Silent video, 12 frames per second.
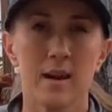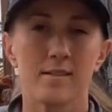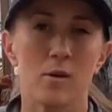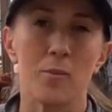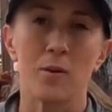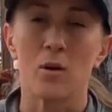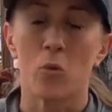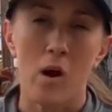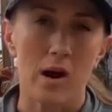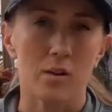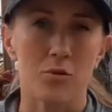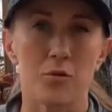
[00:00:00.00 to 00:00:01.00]
So I'm going to
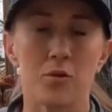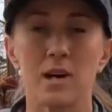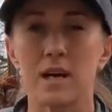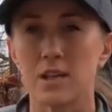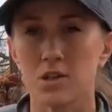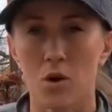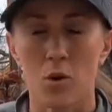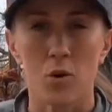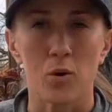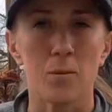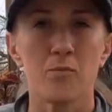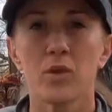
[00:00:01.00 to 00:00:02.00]
walk through each
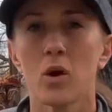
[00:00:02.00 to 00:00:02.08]
hole,